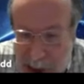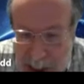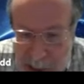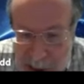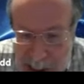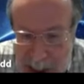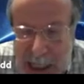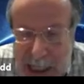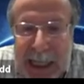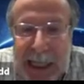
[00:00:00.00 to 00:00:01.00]

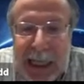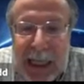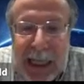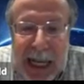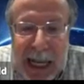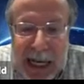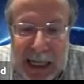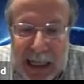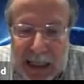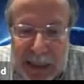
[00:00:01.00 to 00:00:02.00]
generation.
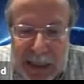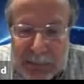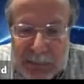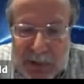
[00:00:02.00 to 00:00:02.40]
And uh,